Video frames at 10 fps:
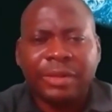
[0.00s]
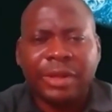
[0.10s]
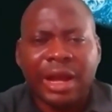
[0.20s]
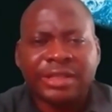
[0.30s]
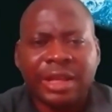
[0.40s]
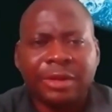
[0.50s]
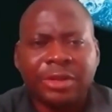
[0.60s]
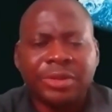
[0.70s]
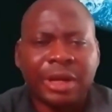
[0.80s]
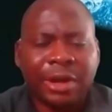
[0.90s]
me ask a
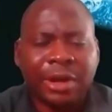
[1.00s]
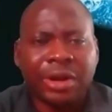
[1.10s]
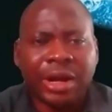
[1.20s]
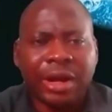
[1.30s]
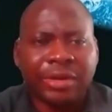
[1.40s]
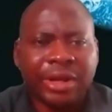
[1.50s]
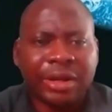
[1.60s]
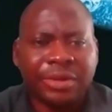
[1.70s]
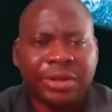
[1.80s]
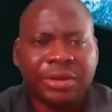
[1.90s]
little bit about your
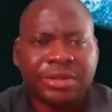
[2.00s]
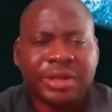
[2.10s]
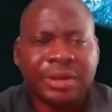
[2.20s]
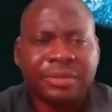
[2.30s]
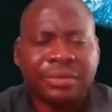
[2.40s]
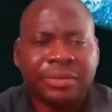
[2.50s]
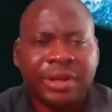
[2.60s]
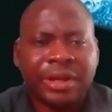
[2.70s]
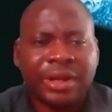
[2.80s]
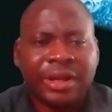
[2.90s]
career, because a
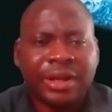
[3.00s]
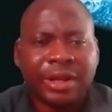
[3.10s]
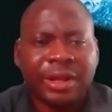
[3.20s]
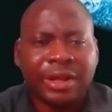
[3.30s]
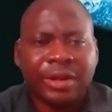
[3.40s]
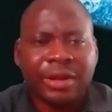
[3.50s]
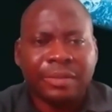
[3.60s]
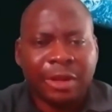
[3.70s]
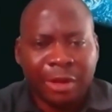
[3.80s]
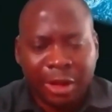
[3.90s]

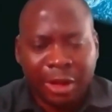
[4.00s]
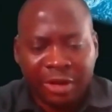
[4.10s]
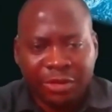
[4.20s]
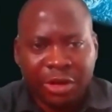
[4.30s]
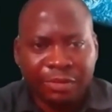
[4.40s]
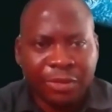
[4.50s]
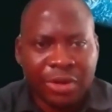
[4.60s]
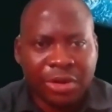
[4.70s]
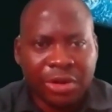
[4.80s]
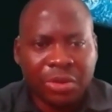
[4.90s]
number of young people are
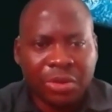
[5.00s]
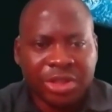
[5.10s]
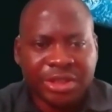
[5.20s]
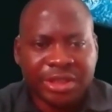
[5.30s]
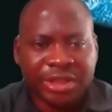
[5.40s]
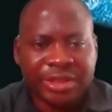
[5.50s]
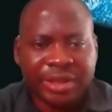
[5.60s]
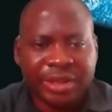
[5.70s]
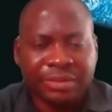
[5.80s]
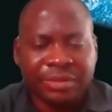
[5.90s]
going to watch this
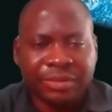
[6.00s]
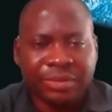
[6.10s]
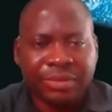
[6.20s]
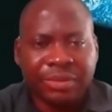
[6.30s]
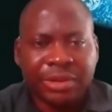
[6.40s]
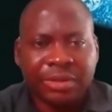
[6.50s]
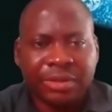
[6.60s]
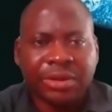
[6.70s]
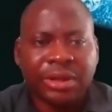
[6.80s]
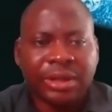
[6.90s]

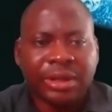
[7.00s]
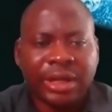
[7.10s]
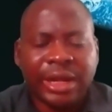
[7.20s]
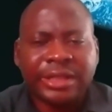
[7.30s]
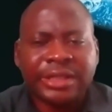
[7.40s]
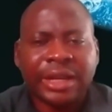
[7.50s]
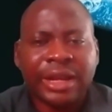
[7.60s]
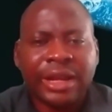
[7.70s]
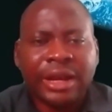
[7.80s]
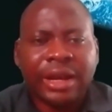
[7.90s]
recording later.
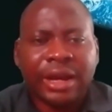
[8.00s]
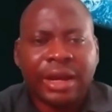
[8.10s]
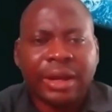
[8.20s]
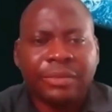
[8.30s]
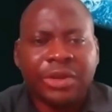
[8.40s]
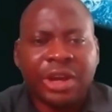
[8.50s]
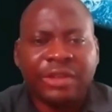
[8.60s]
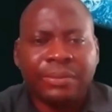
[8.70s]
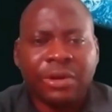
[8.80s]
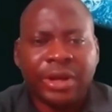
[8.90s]
You have
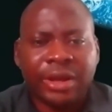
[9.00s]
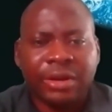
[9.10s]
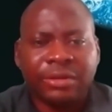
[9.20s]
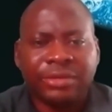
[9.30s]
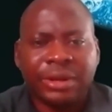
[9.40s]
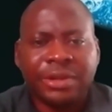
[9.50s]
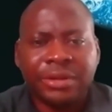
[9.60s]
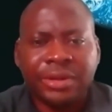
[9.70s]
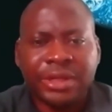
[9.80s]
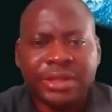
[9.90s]
a bouquet of
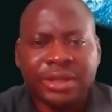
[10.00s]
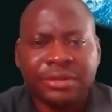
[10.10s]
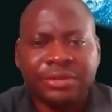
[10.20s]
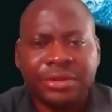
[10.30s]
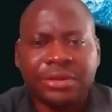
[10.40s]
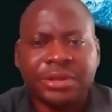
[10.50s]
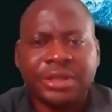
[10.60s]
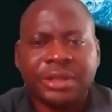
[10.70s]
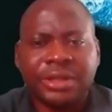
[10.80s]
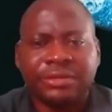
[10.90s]
degrees in fields
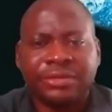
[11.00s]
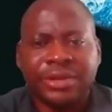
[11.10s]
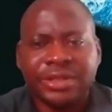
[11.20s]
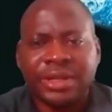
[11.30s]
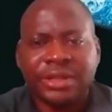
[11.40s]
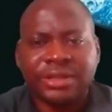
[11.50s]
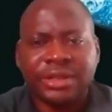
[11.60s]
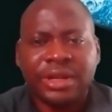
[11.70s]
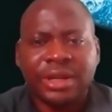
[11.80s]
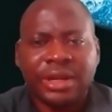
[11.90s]
in physics,